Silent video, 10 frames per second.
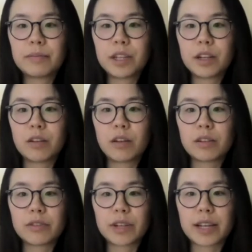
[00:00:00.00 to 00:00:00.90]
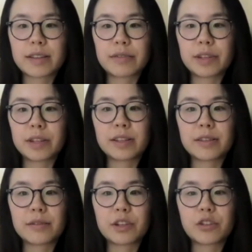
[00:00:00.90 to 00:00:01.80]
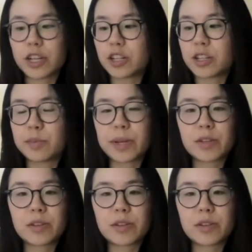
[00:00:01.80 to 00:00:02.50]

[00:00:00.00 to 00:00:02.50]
all different kinds of feelings and frustrations based